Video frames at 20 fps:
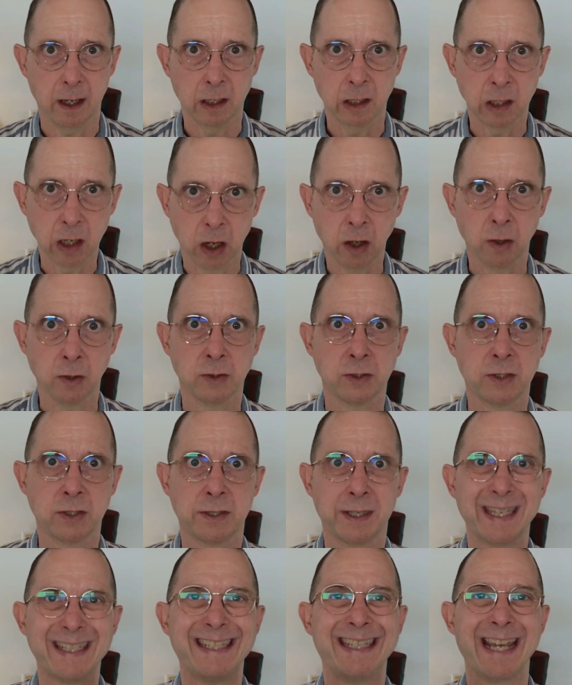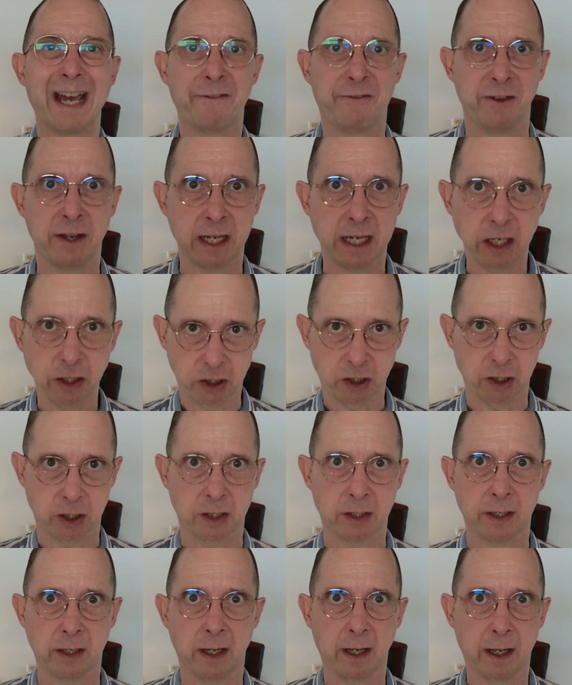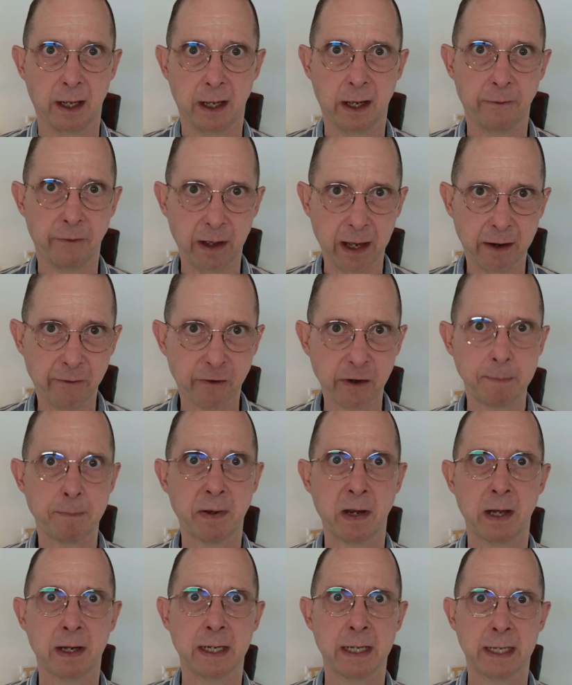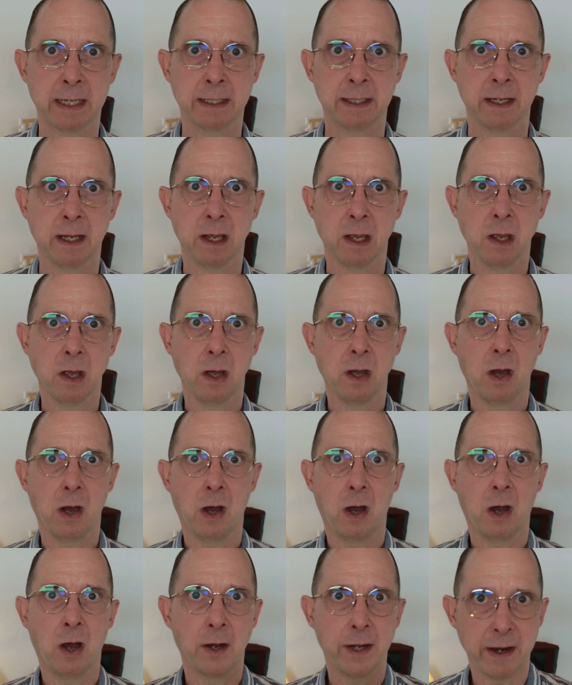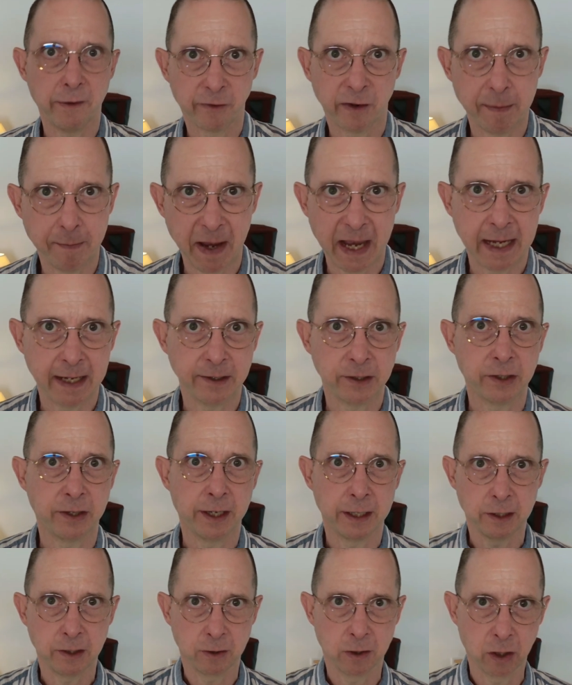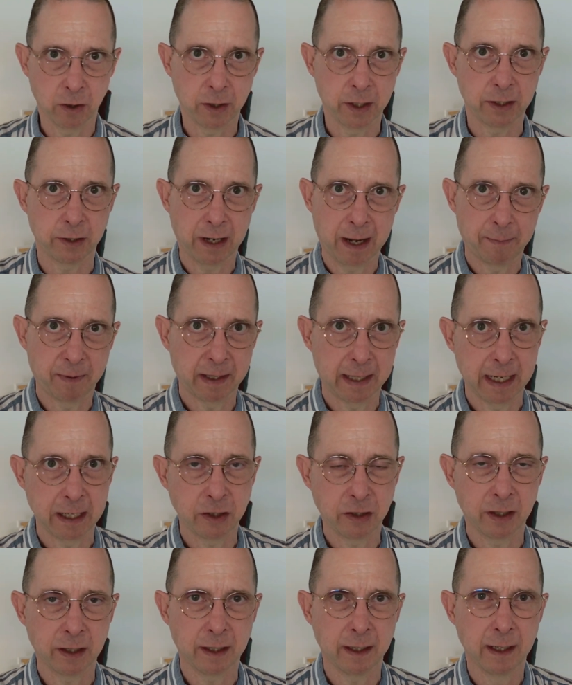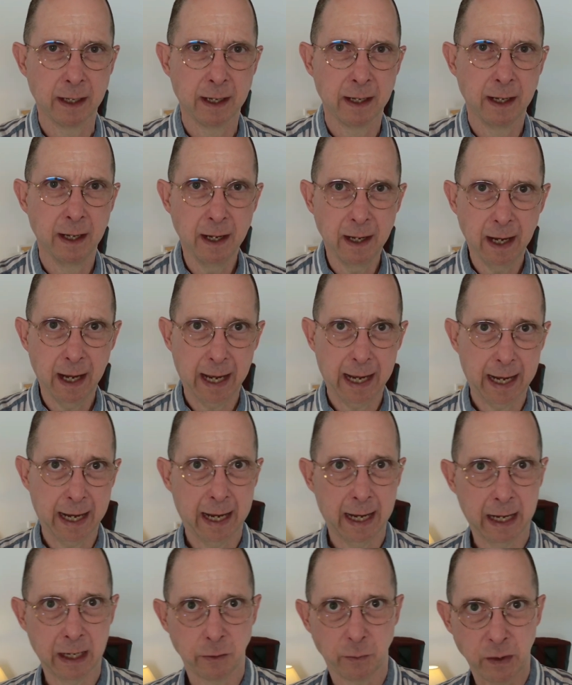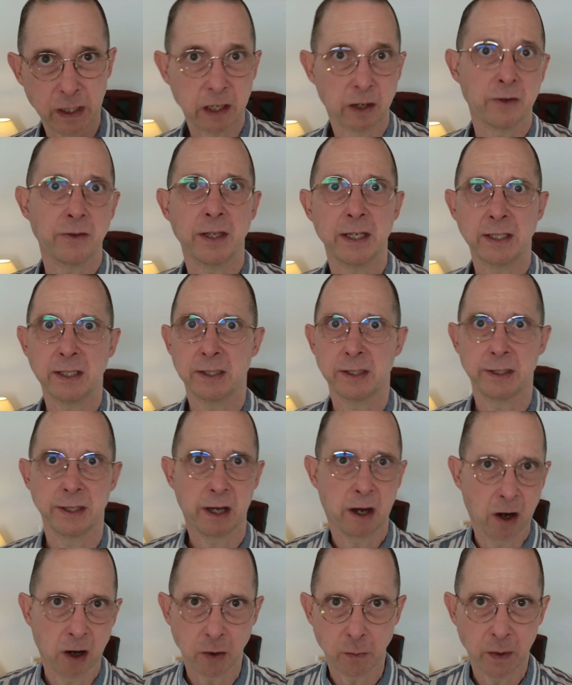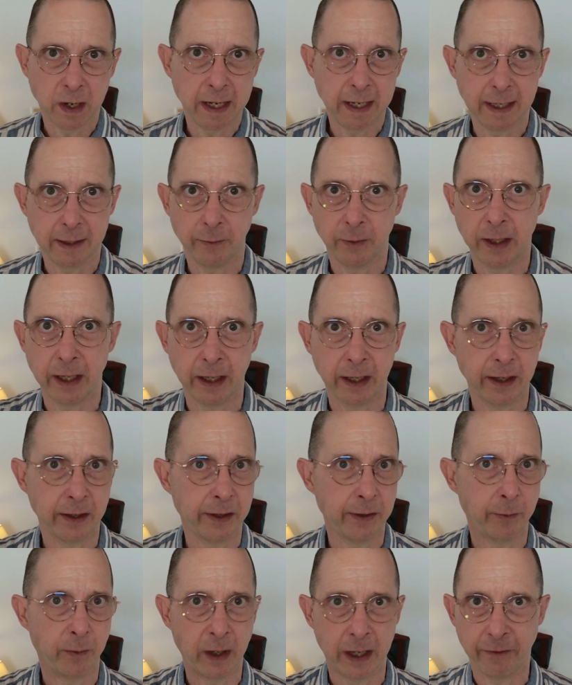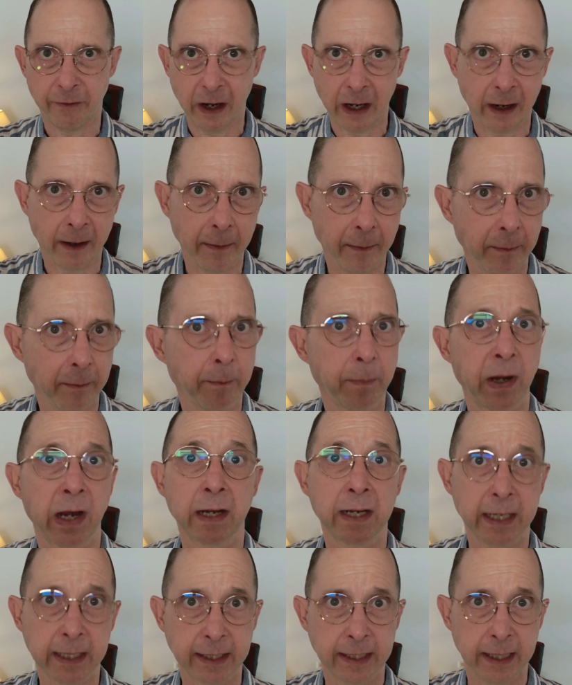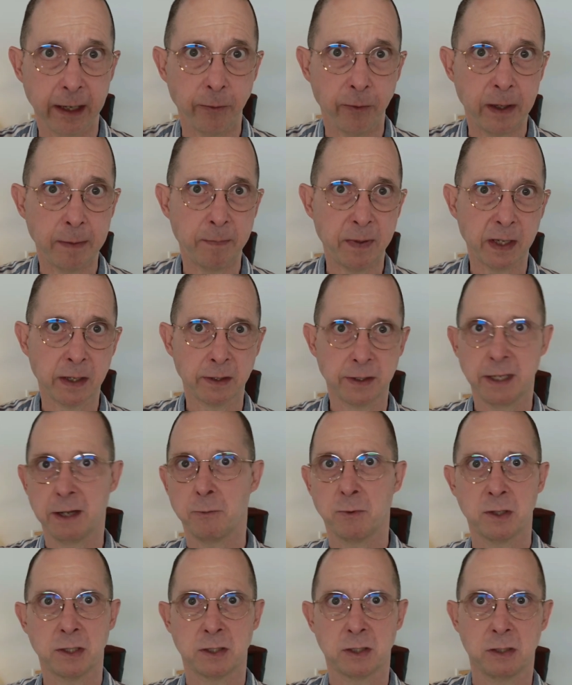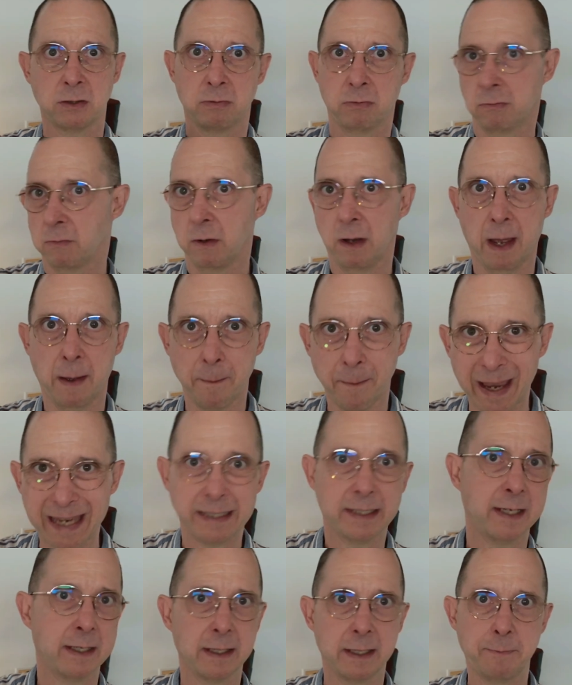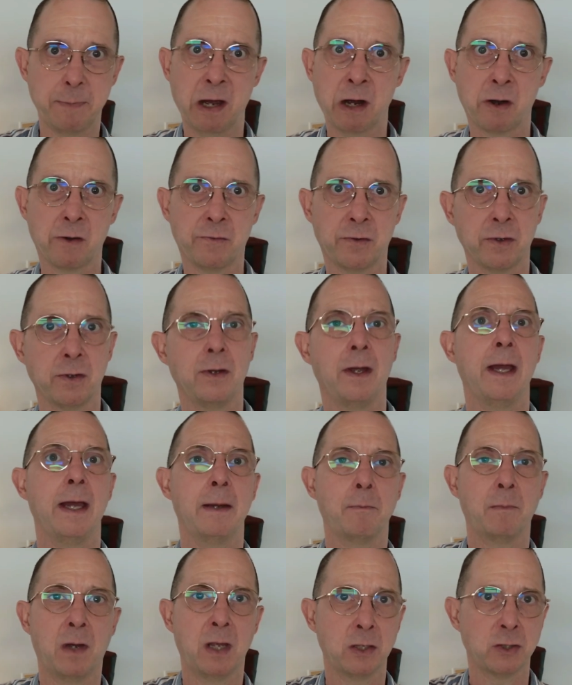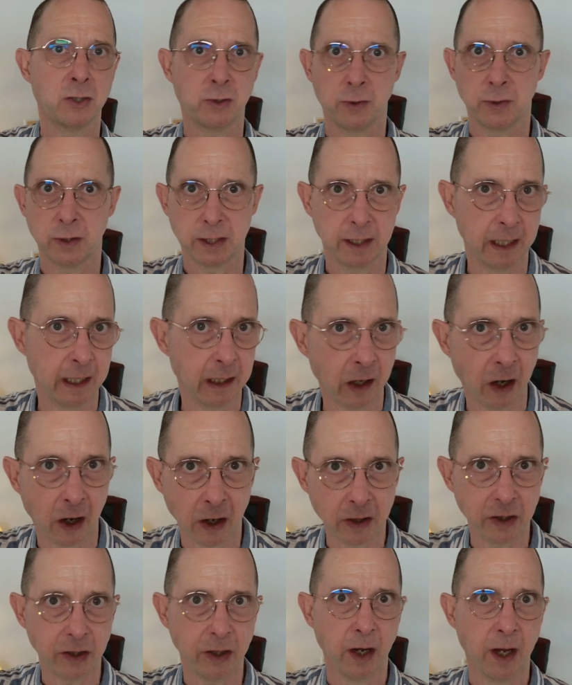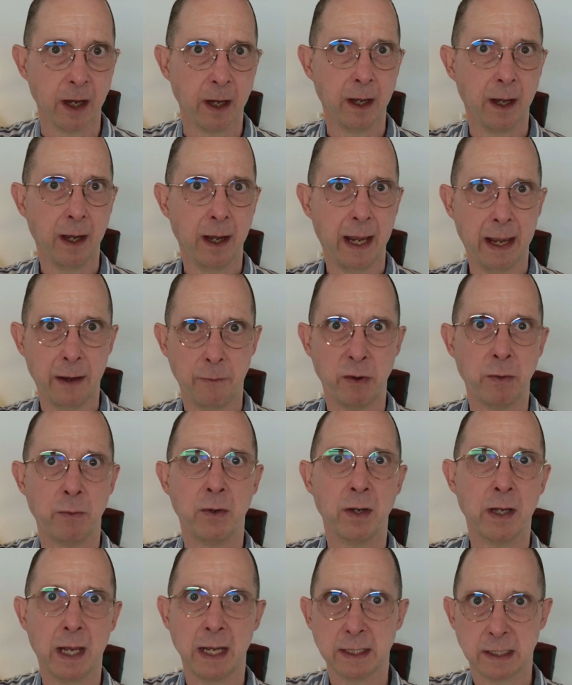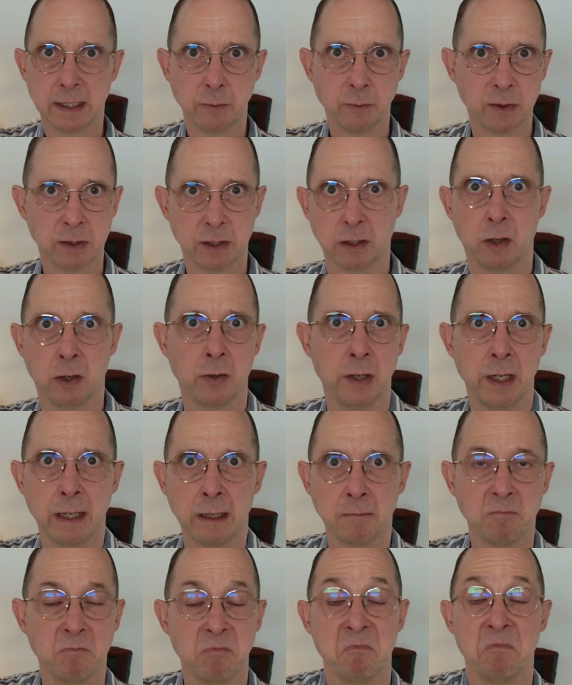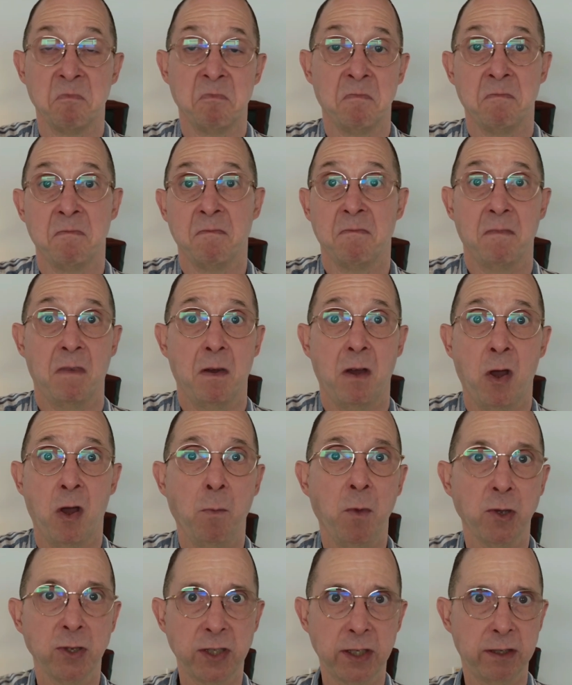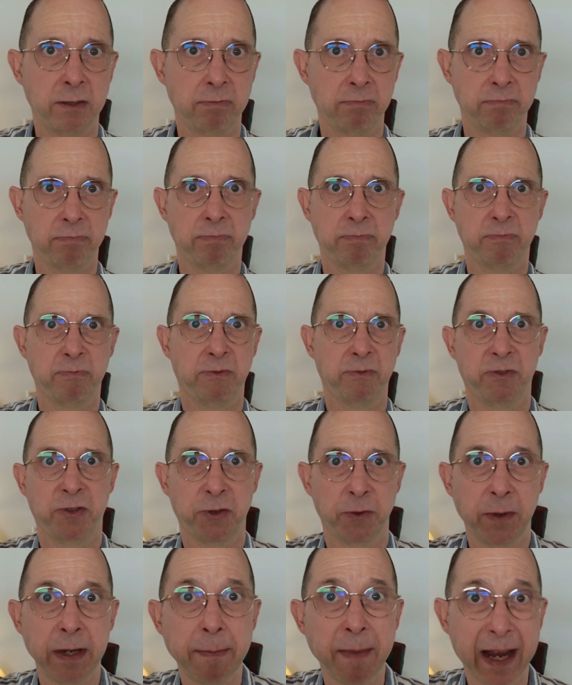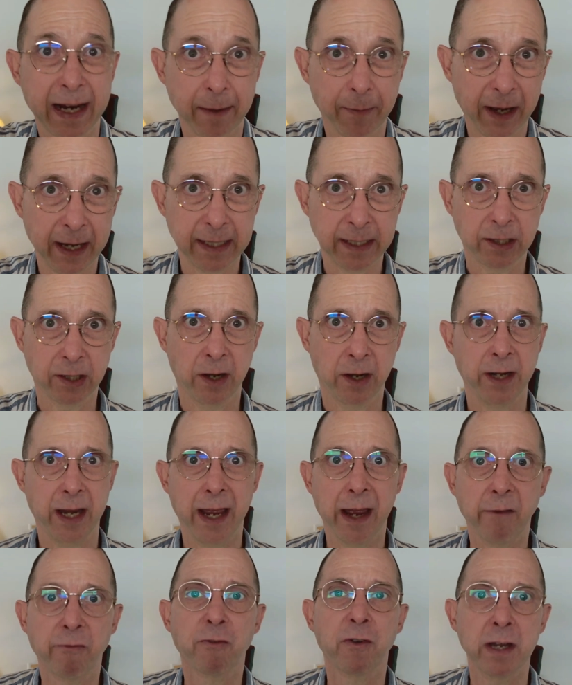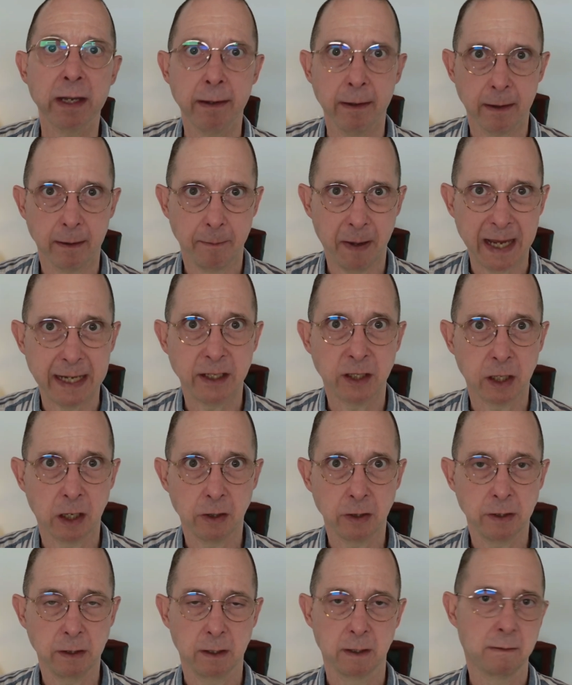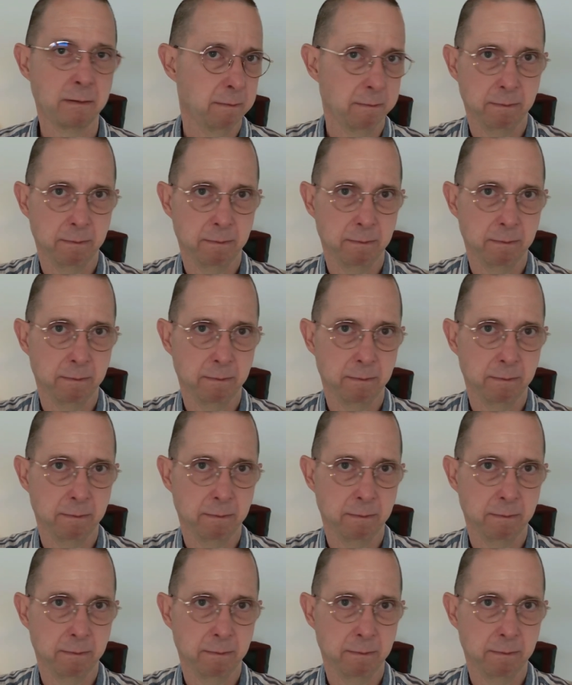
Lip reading: loads the definition of every plugin on every page that you load in your application. And we learned this the hard way with one of our plugins that we built that was amazingly powerful and monstrously large. And we realized it was loading almost 3 megabytes on every page load.